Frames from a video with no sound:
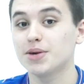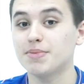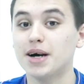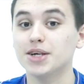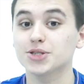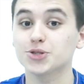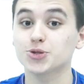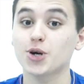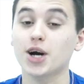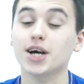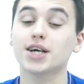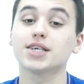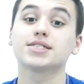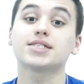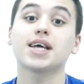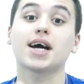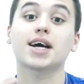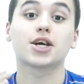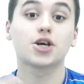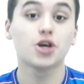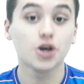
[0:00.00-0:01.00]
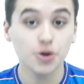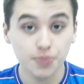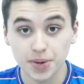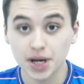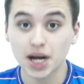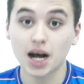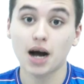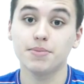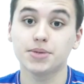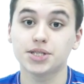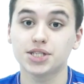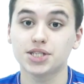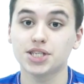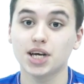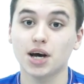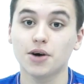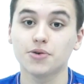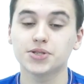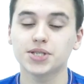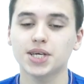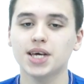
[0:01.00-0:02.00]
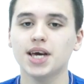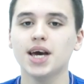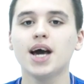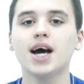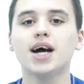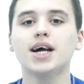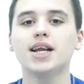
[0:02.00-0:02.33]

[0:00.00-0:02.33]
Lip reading: about strikers that could be coming to Chelsea,